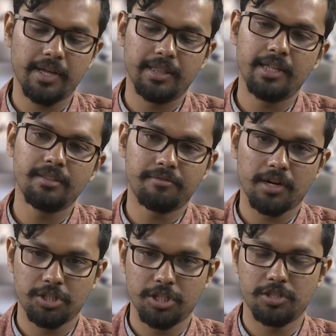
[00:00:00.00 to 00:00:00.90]
and then the
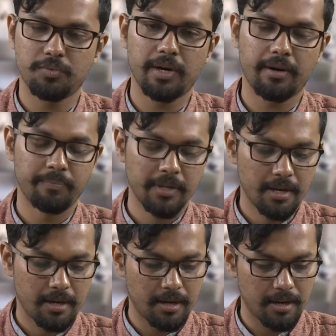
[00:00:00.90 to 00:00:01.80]
functions were
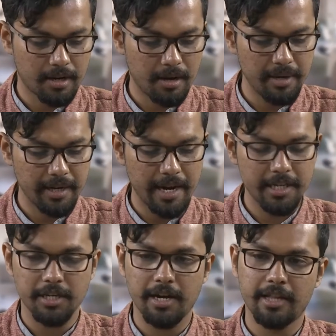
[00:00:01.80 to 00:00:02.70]
coming later.